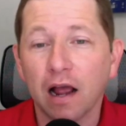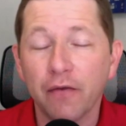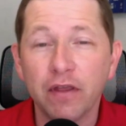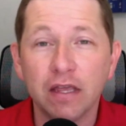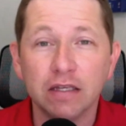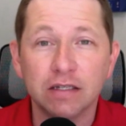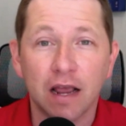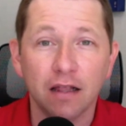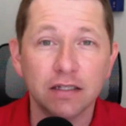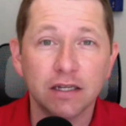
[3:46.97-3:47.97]
I think he's
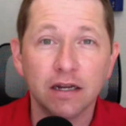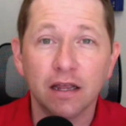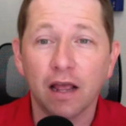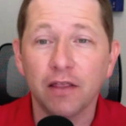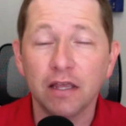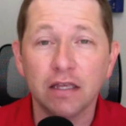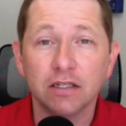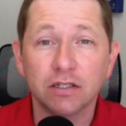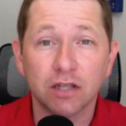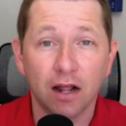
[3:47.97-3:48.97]
talented. I think he's
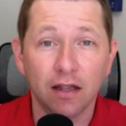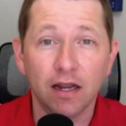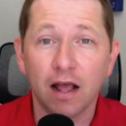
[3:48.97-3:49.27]
solid.